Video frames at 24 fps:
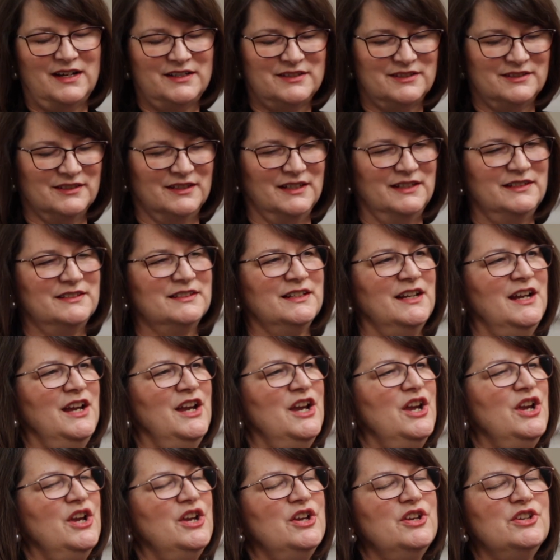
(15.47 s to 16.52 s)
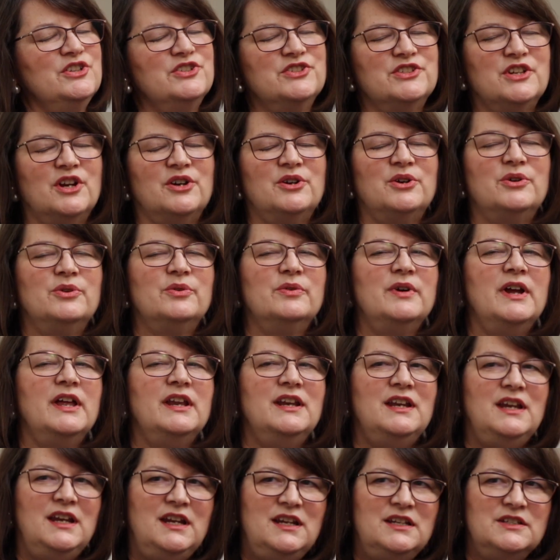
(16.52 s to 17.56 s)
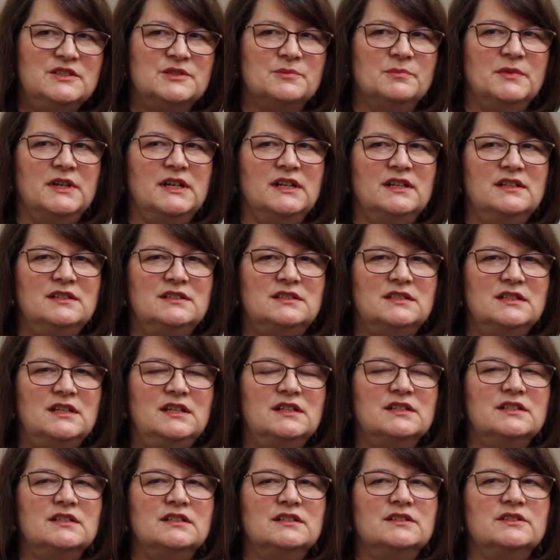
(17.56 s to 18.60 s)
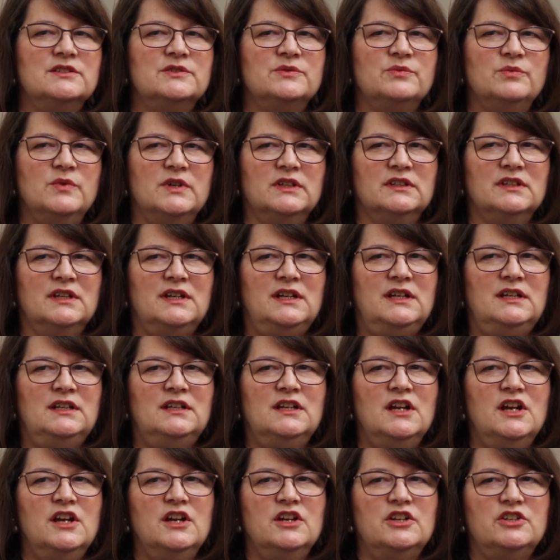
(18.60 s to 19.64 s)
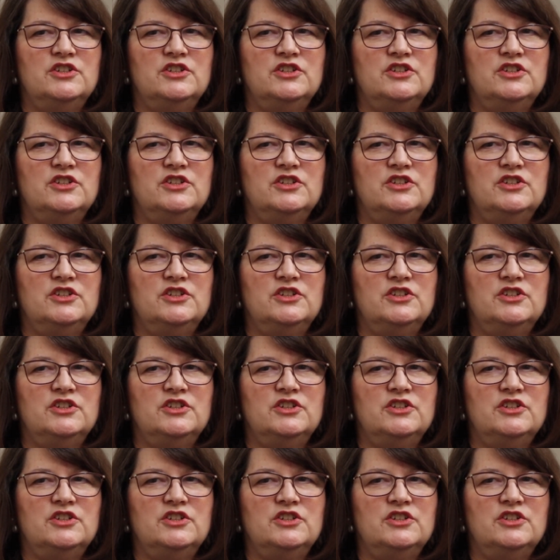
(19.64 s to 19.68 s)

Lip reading: Excellent. So an easement is really